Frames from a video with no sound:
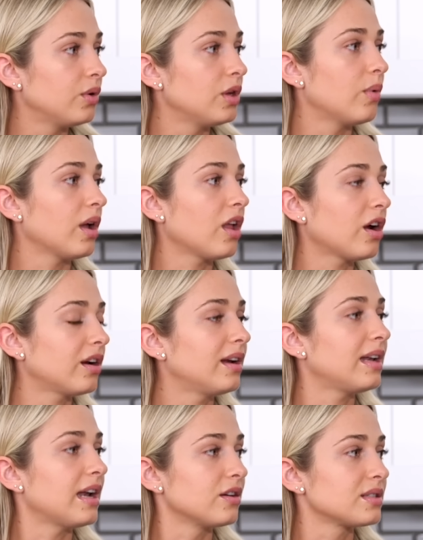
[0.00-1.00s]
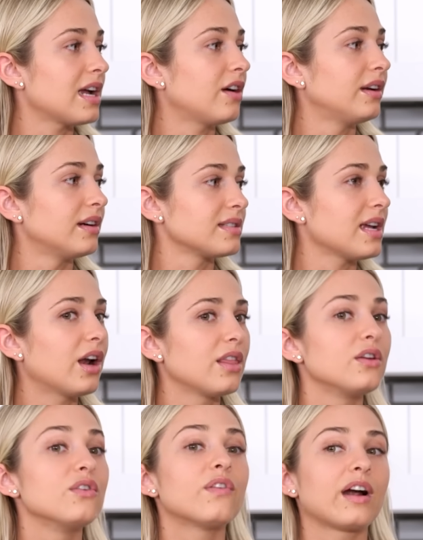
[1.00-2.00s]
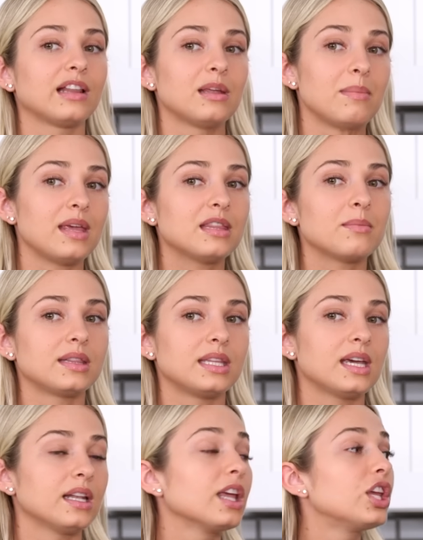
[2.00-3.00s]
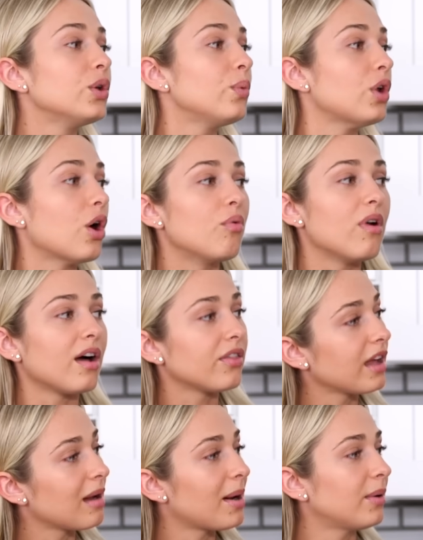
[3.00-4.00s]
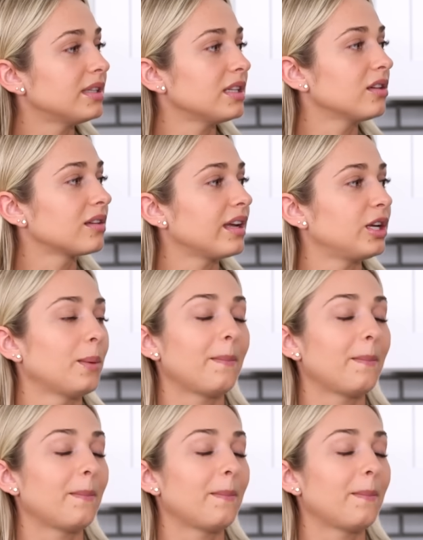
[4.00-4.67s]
who you want longer and it narrows down. And then you finally meet them at the end. Like, you know nothing about what they look like.